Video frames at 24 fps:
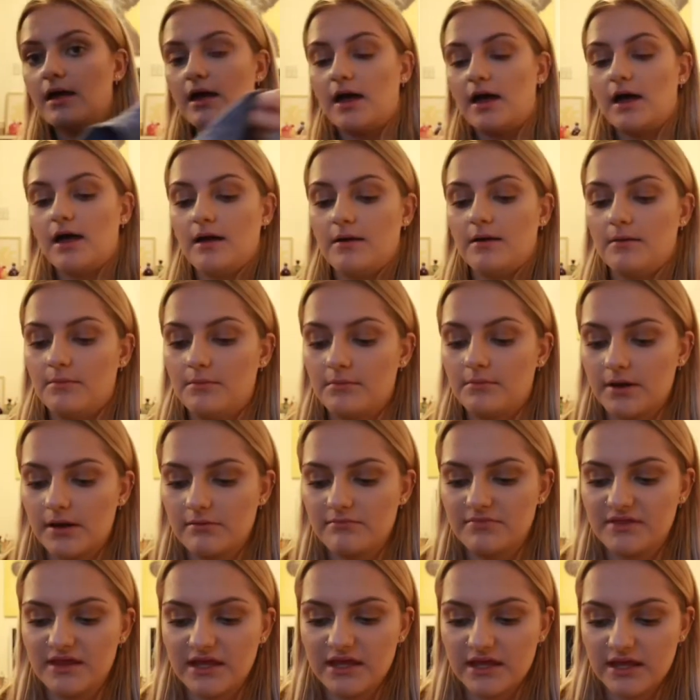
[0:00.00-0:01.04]
Um, but
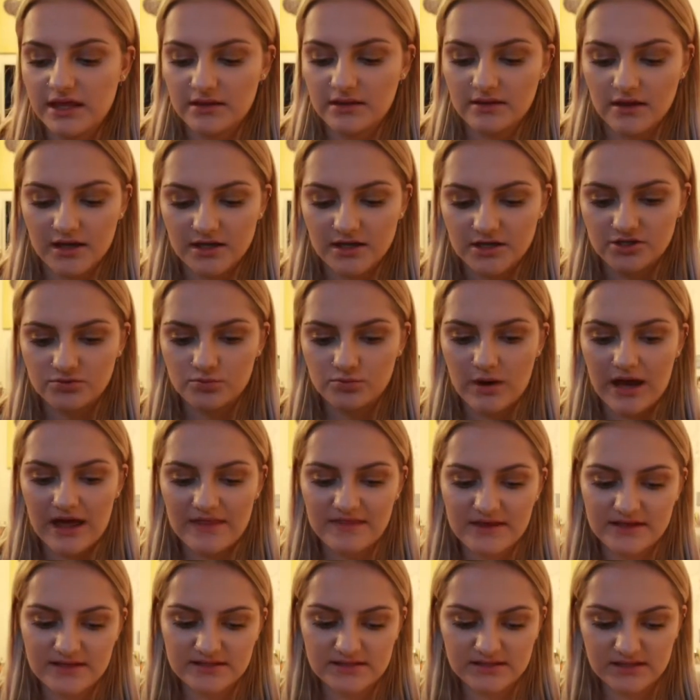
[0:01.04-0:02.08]
I'm thinking that I could wear
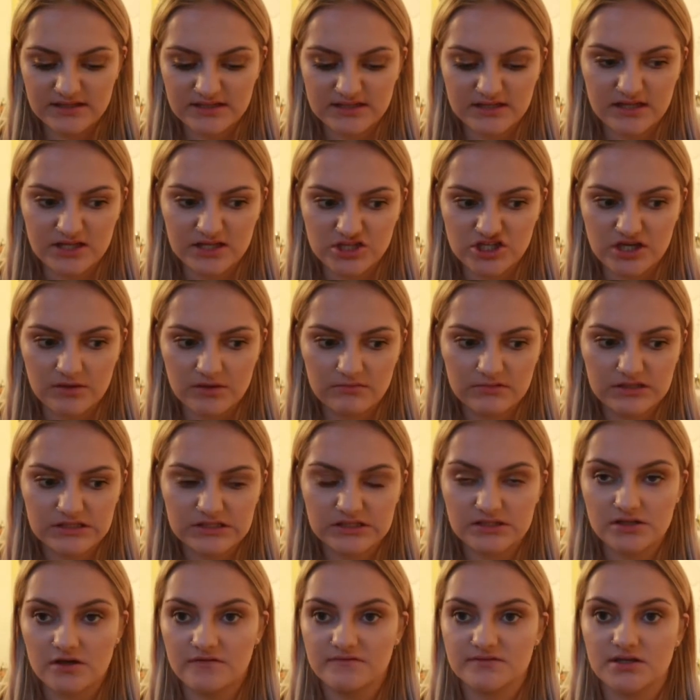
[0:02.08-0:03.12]
this like to the gym, because
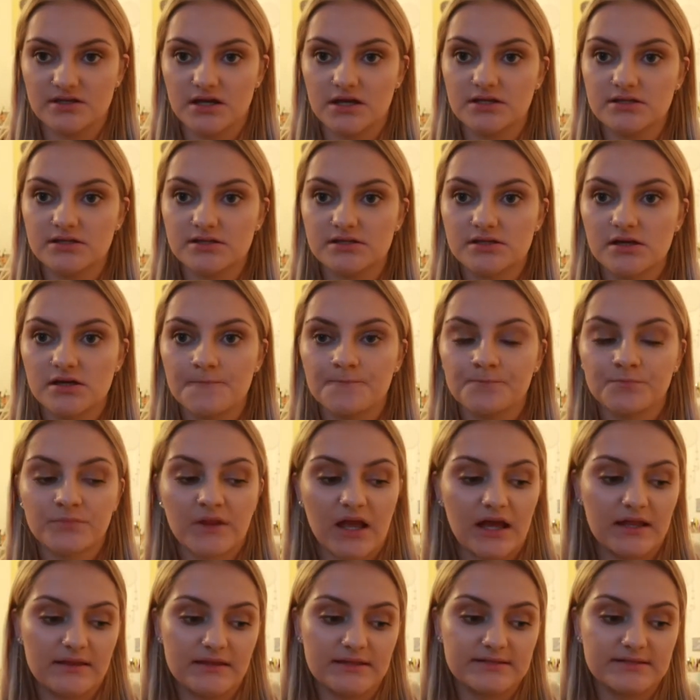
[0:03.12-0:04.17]
it's oversized,
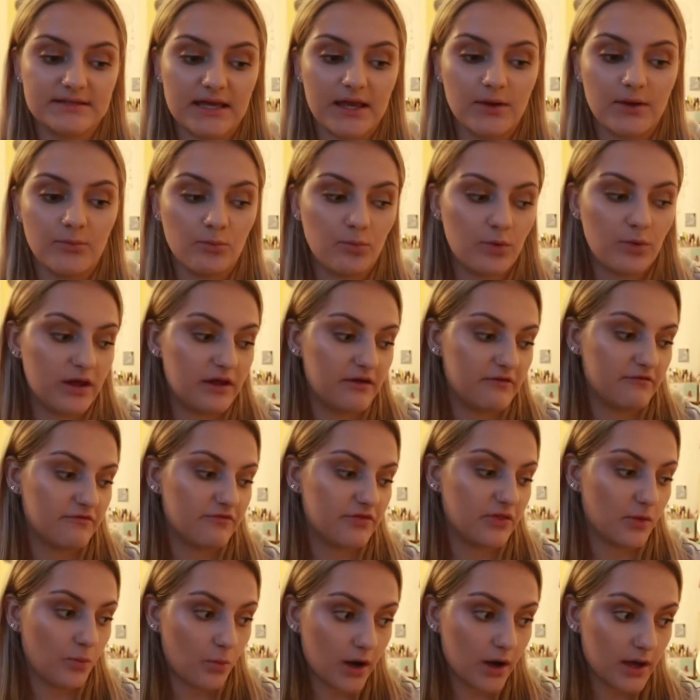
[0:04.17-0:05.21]
and the same
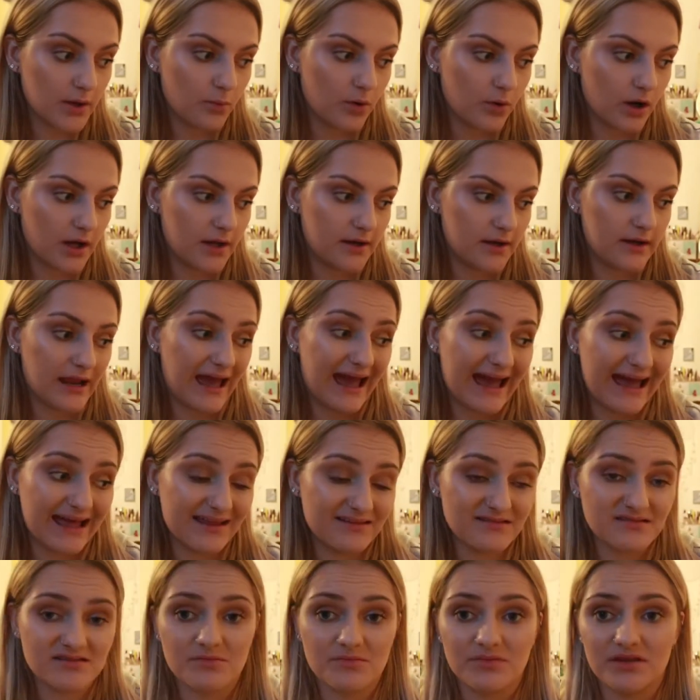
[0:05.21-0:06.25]
with the white one
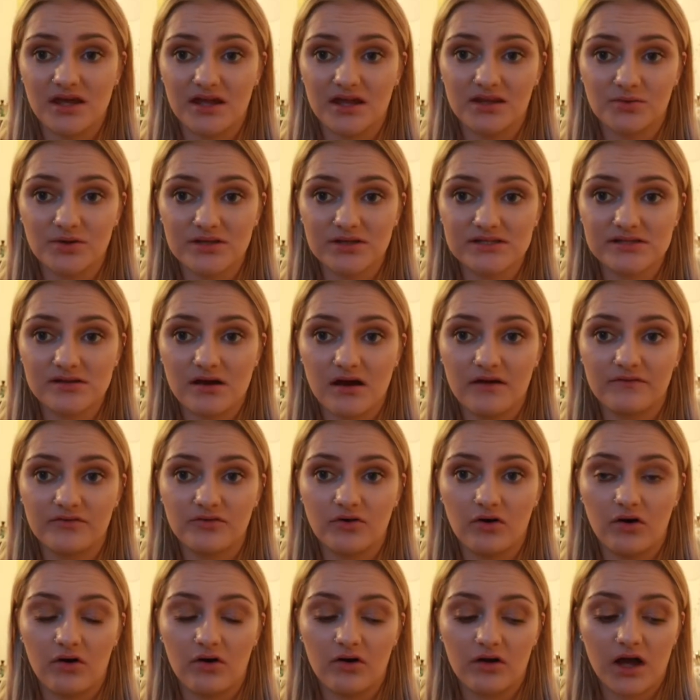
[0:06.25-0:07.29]
and some of the other ones that I've
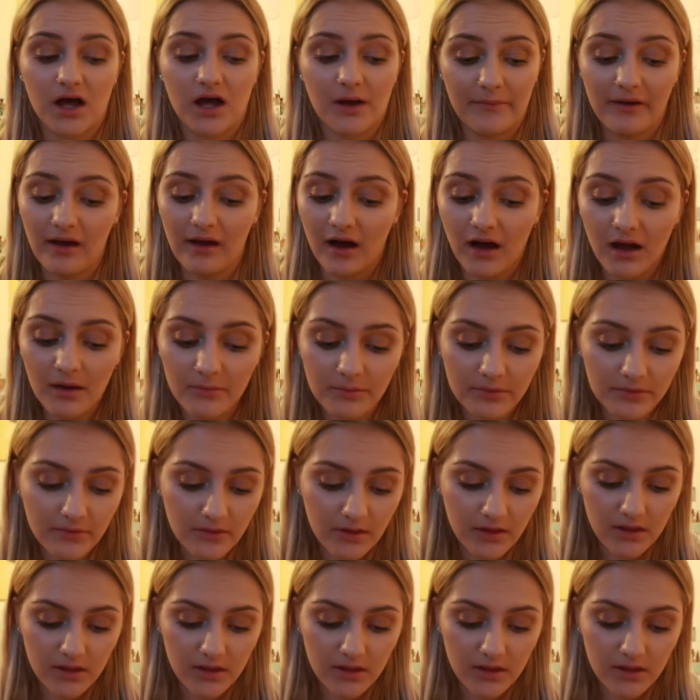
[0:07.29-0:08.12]
got coming up,